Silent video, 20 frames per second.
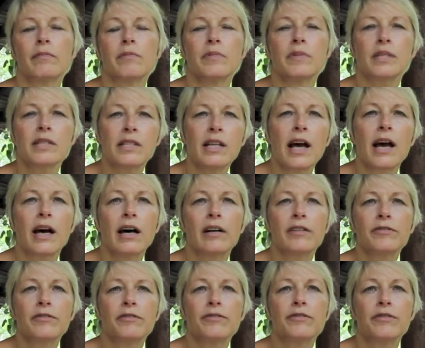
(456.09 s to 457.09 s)

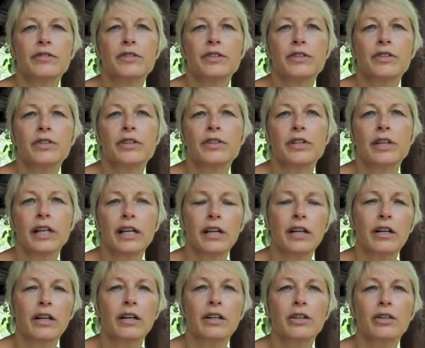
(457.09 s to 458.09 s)
staff
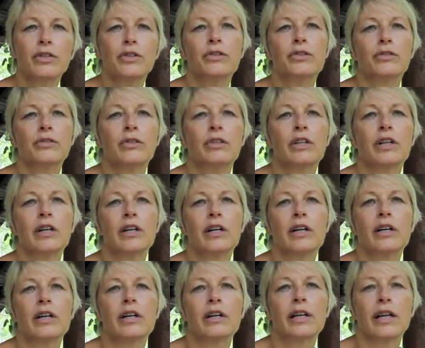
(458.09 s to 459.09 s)
here who
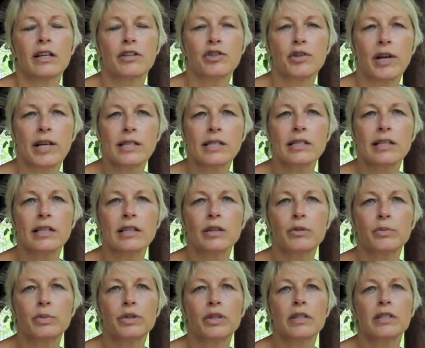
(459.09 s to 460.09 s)
can translate the
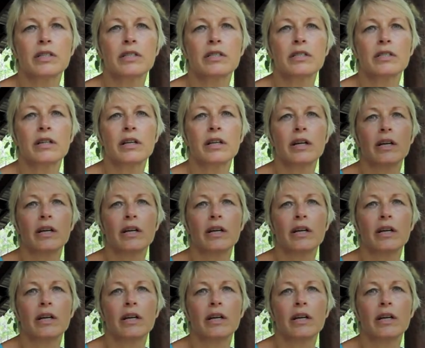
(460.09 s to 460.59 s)
books.